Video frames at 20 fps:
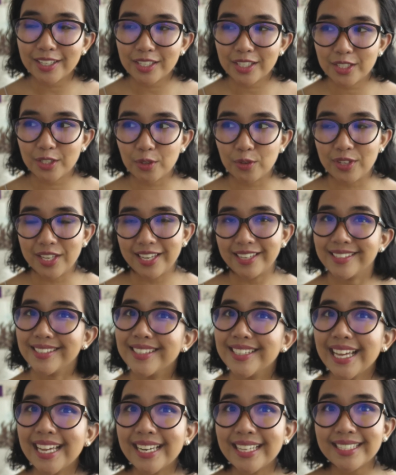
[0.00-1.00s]
So yes,
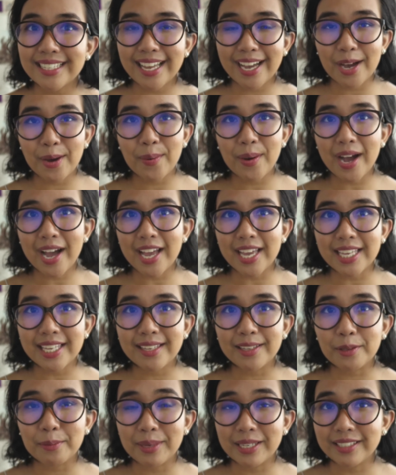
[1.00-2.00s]
that is how I
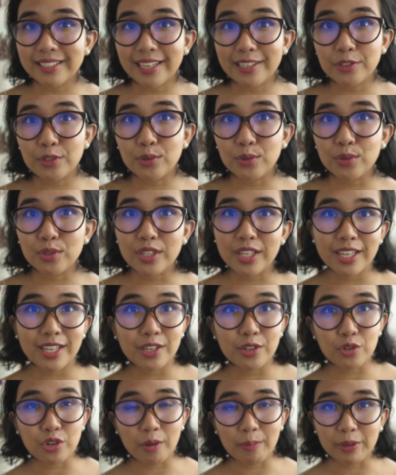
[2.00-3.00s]
heal my tattoos
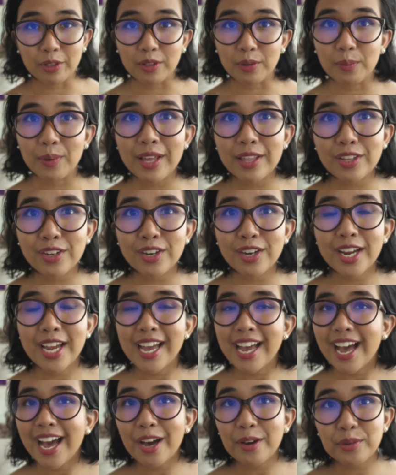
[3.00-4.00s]
in tropical weather.
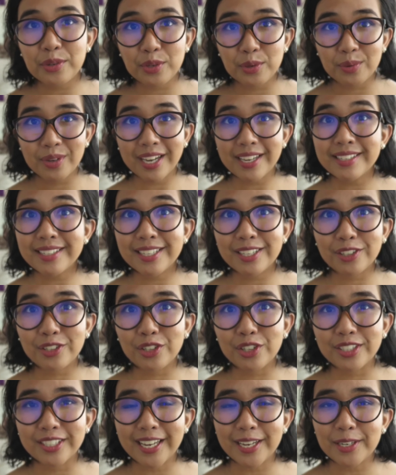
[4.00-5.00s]
How do you guys heal your